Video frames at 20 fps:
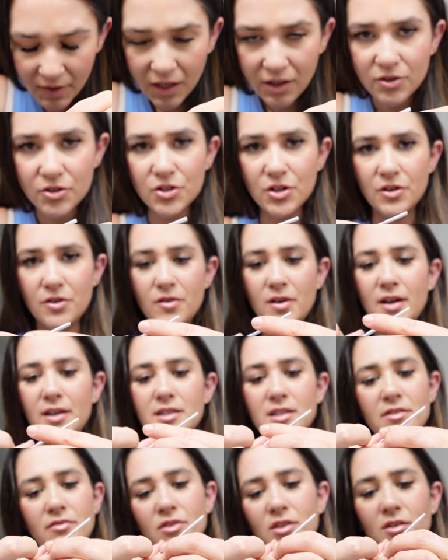I'll show you
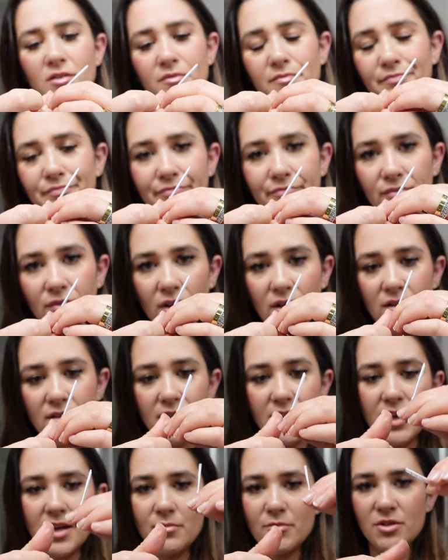guys even though
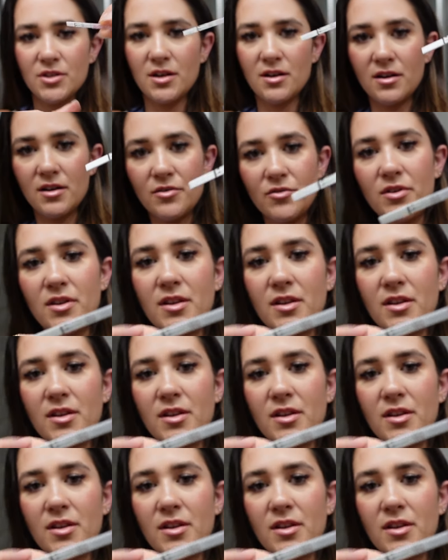the camera's not going to